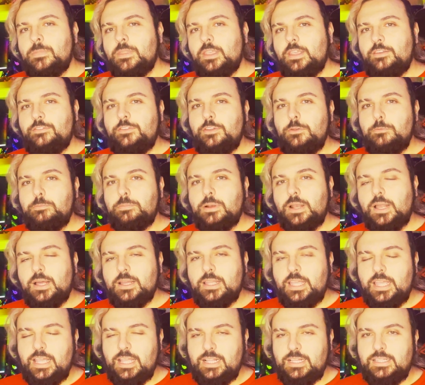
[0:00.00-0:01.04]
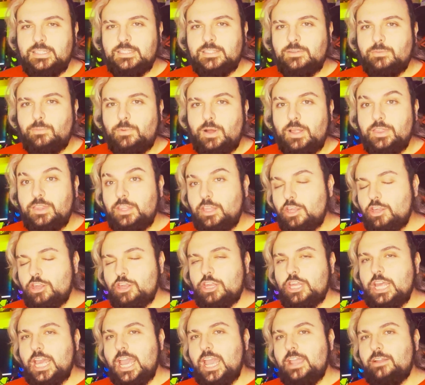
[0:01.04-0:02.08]
if you plug it into one that's
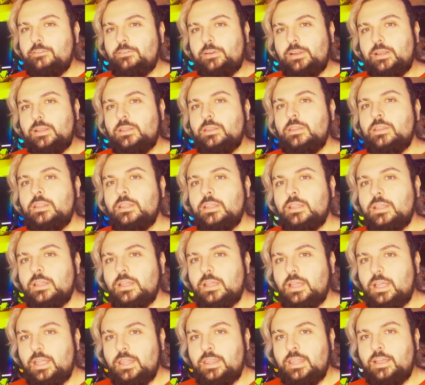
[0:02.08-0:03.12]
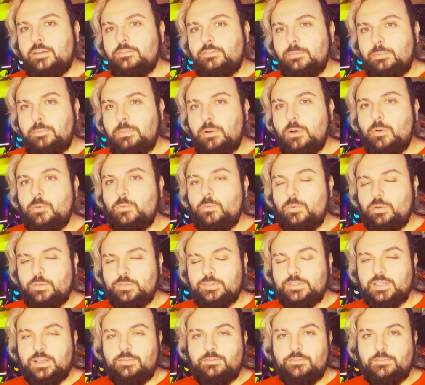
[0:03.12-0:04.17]
sharing another port with
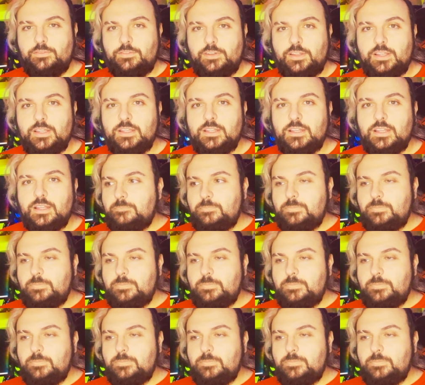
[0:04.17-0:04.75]
something,